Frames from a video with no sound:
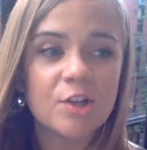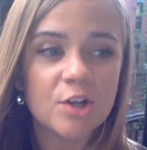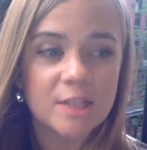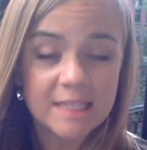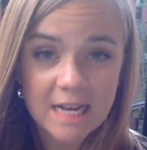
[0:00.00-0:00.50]

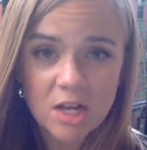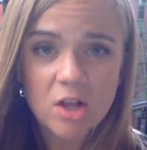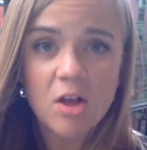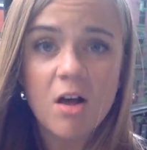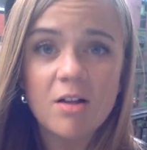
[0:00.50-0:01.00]
you're
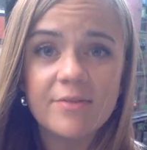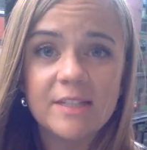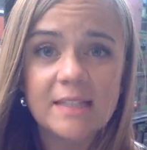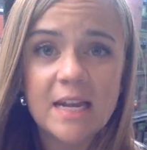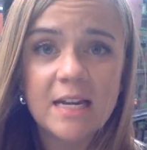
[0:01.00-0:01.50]
single all of a
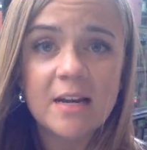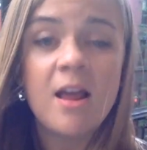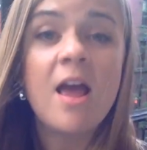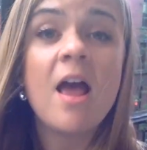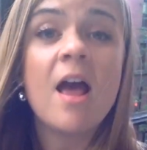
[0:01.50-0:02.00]
sudden,
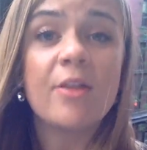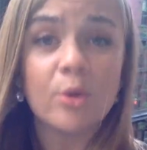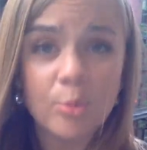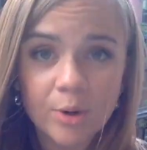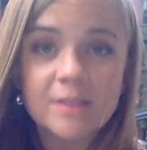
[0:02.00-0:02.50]
and
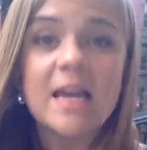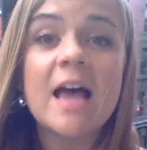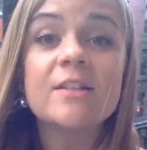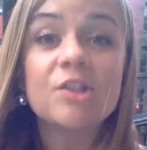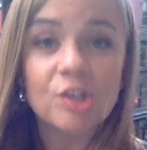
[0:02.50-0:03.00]
the world
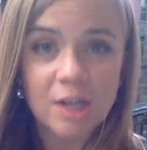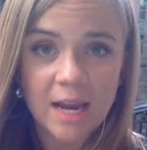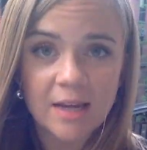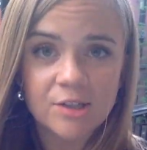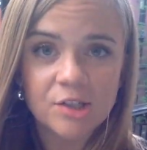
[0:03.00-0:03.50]
has
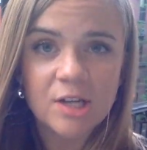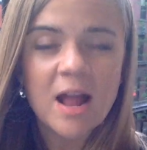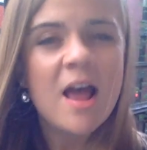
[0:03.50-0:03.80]
changed.